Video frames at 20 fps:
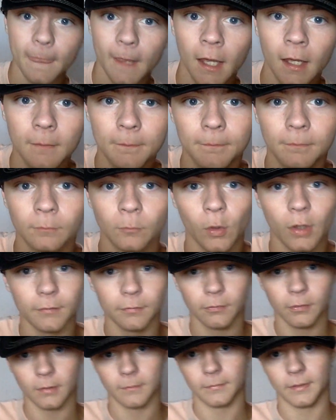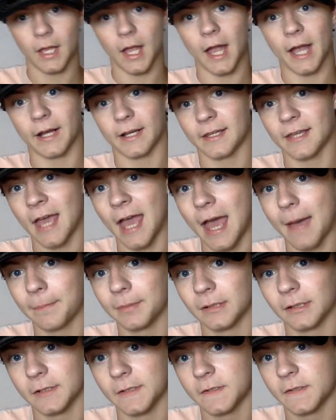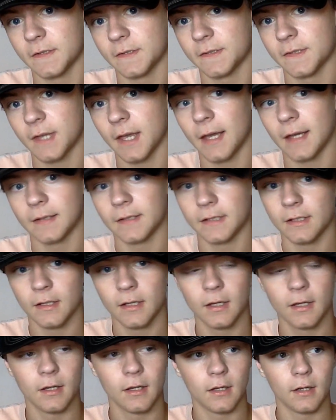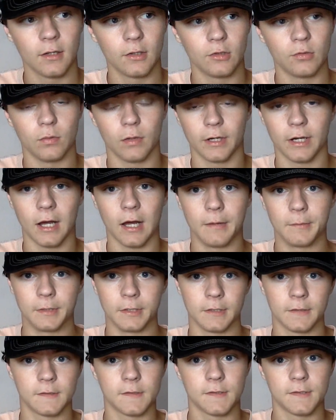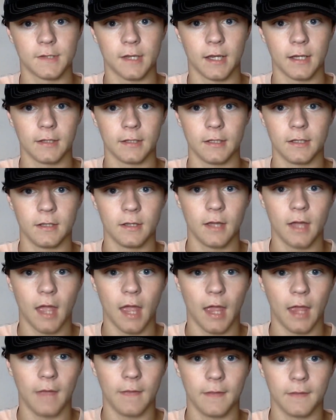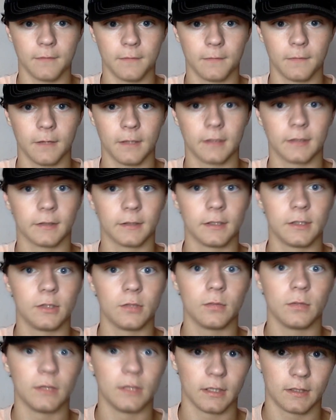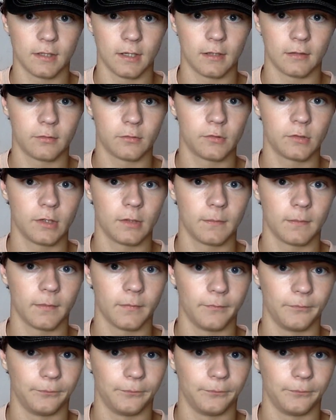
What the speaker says: It went from a capitalist society to a communist society and then finally to a dictatorship.